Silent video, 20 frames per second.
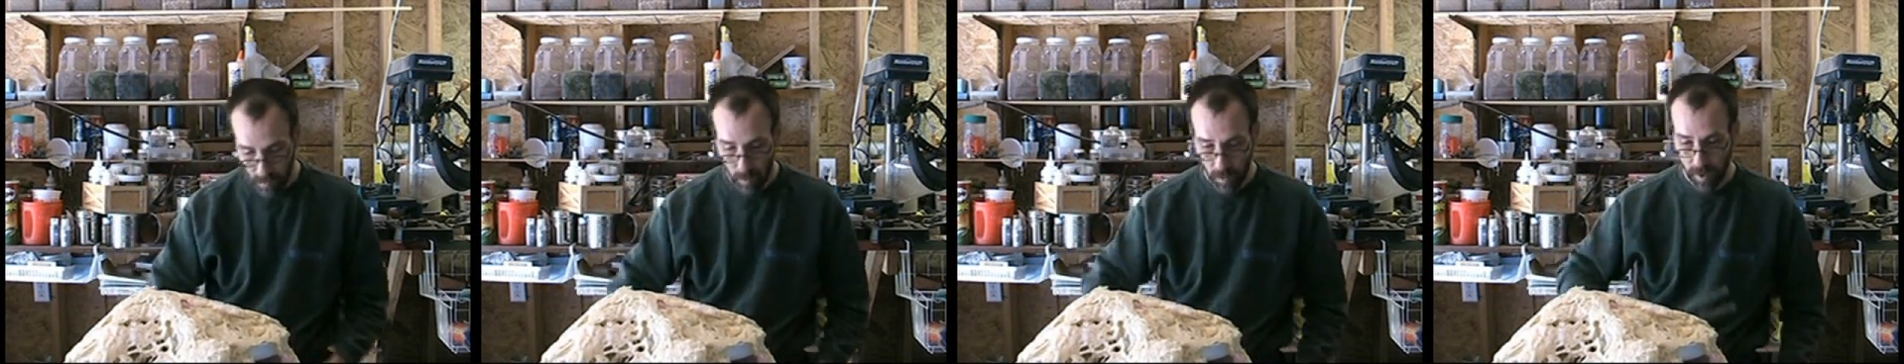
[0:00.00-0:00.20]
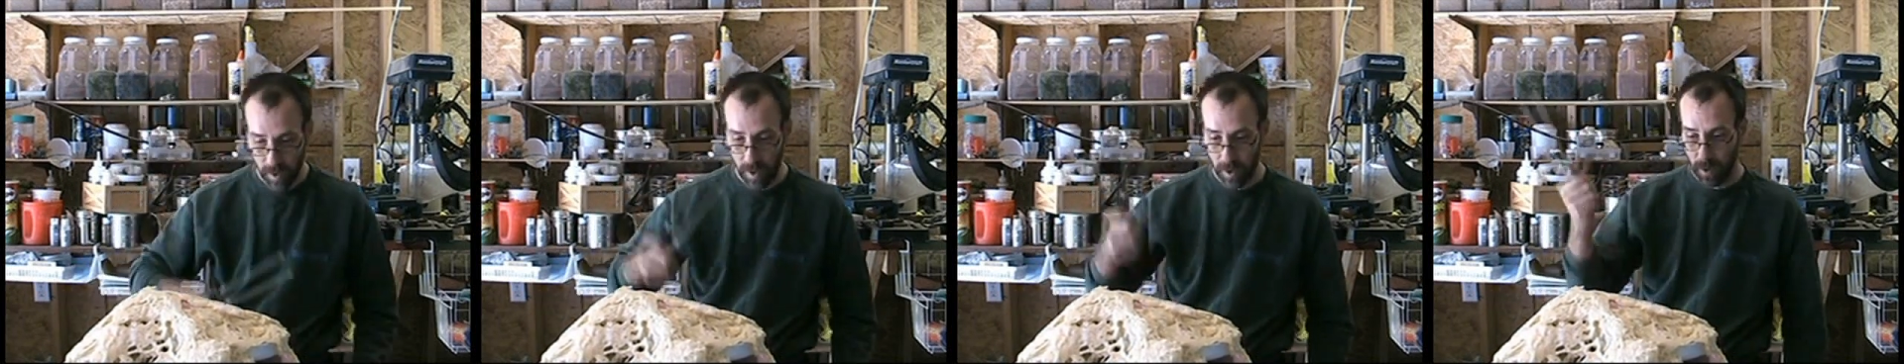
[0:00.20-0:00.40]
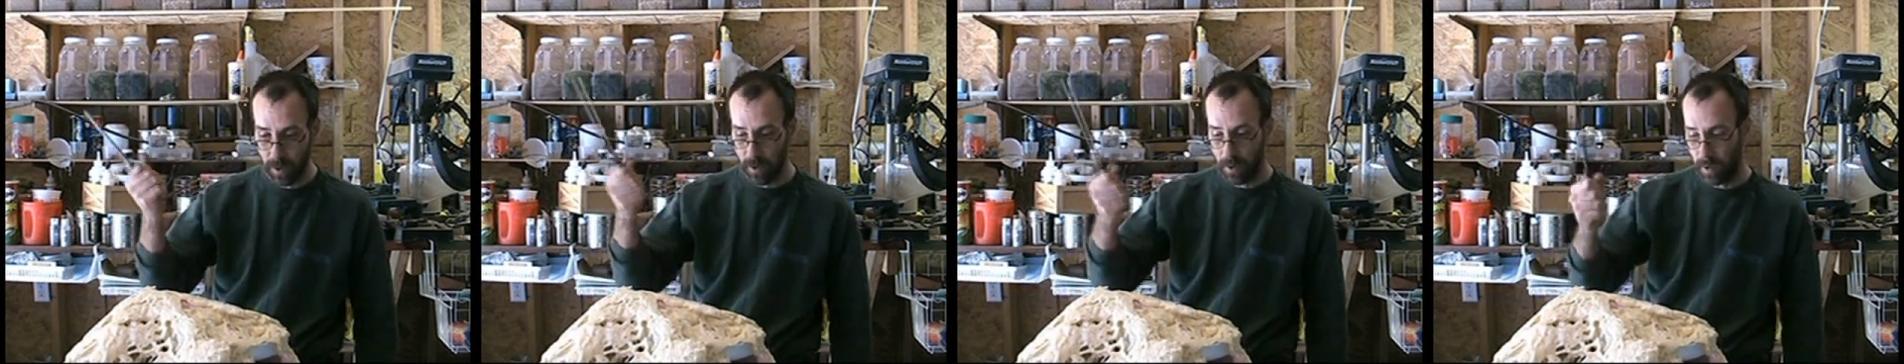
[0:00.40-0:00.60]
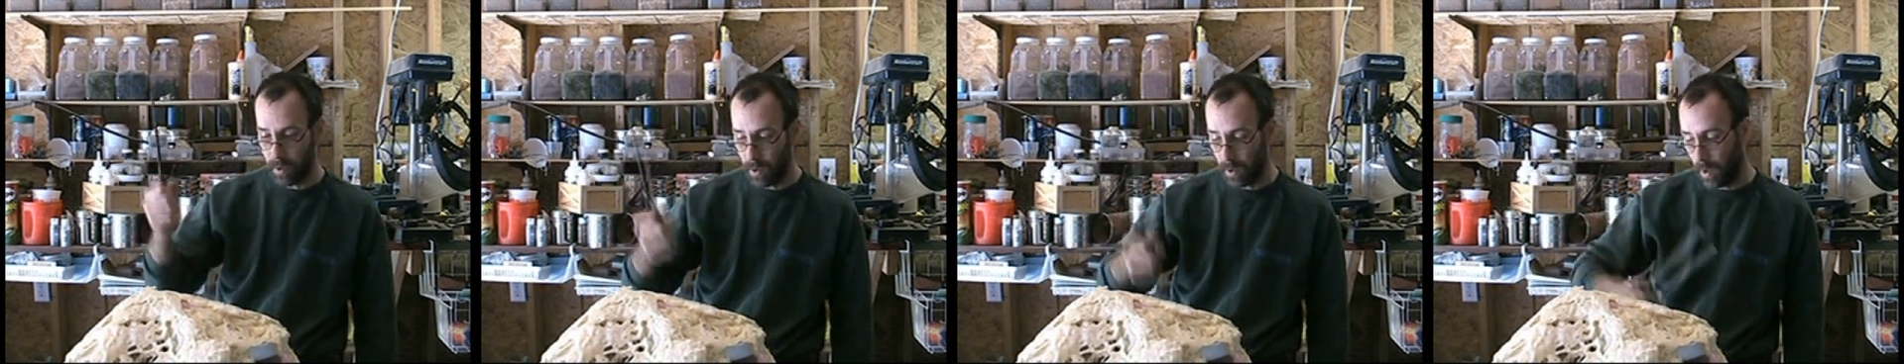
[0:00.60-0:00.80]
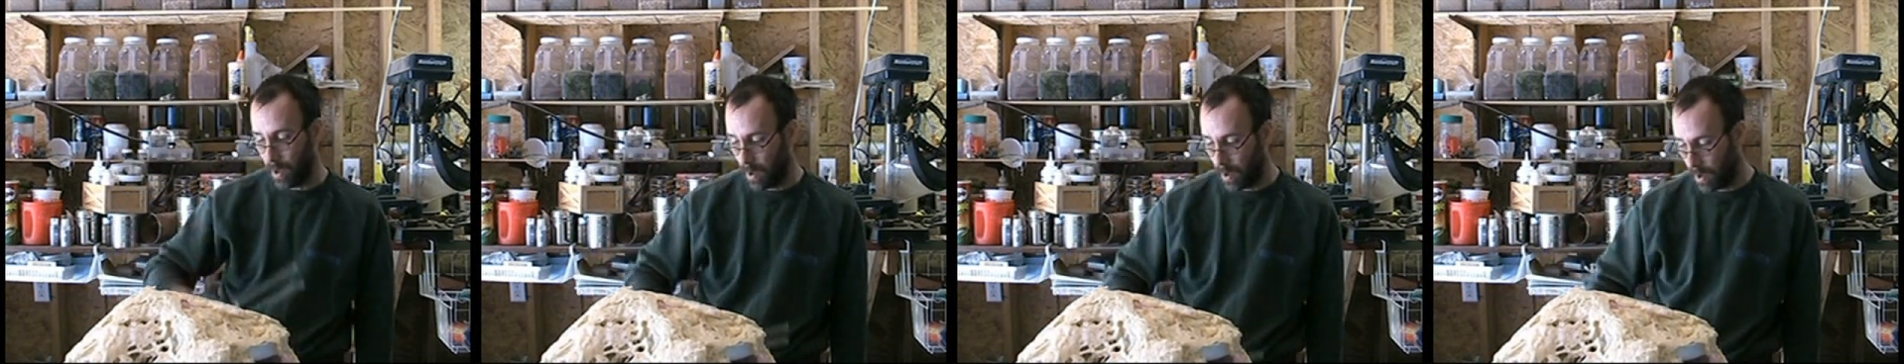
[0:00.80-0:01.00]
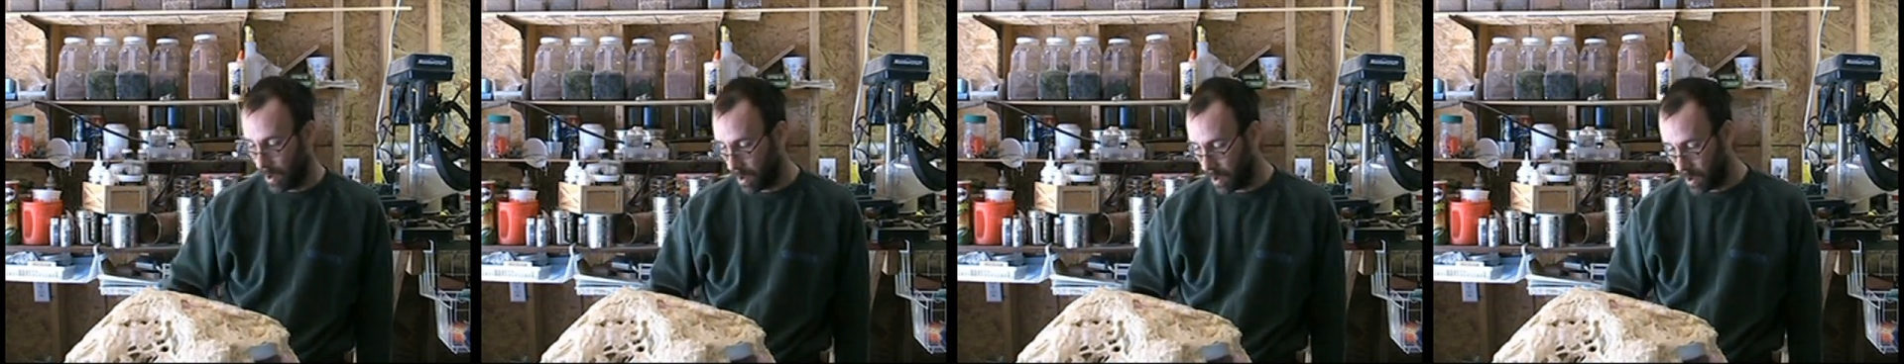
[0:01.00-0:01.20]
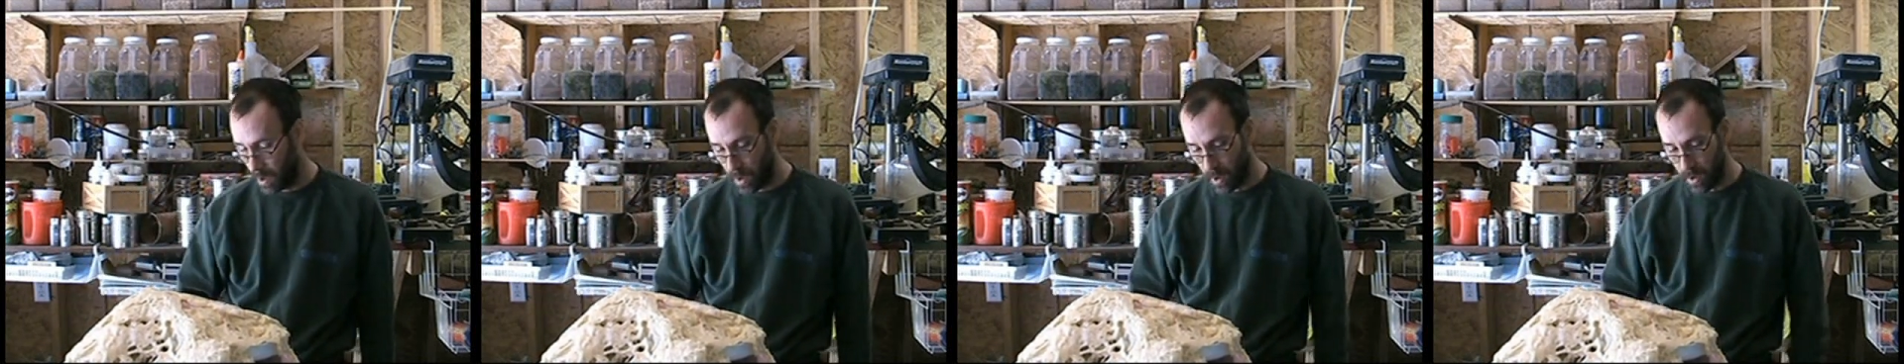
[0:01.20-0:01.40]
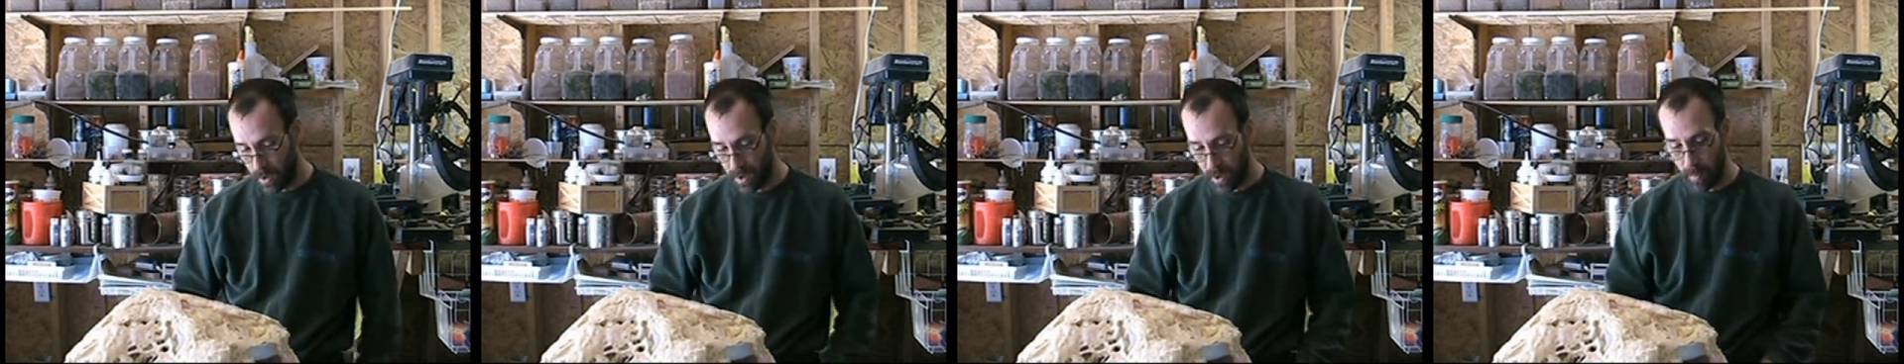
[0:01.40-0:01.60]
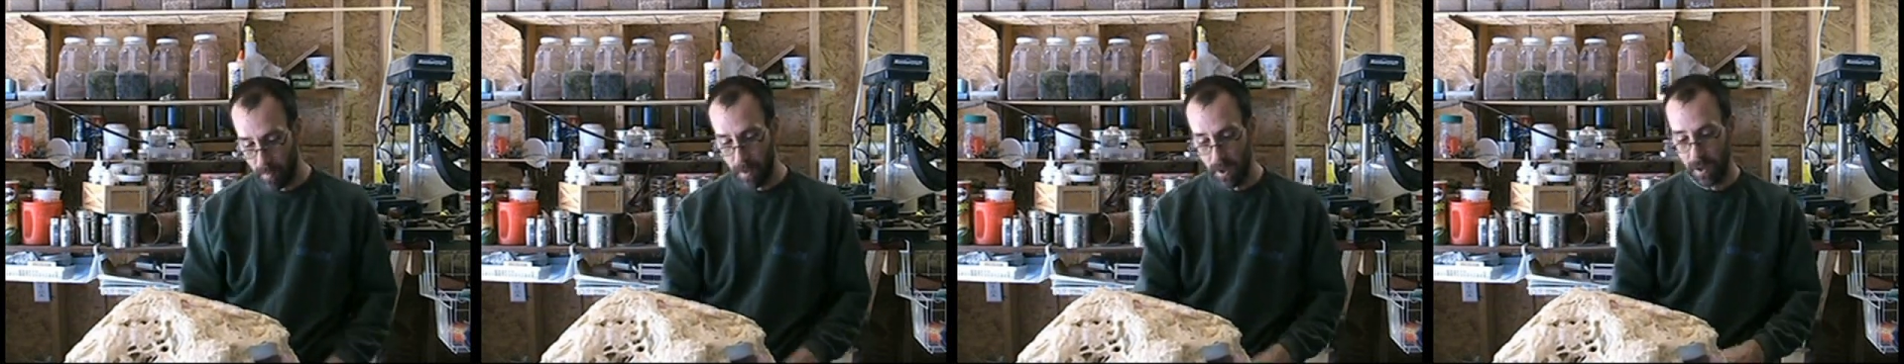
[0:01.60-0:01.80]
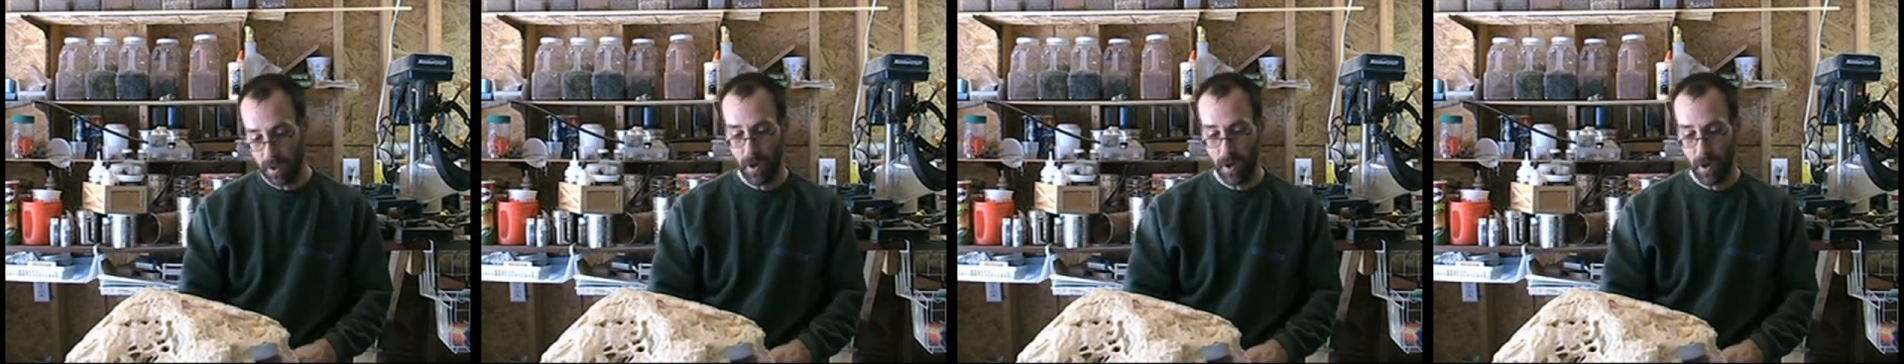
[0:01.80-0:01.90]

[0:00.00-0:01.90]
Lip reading: at it with this. Some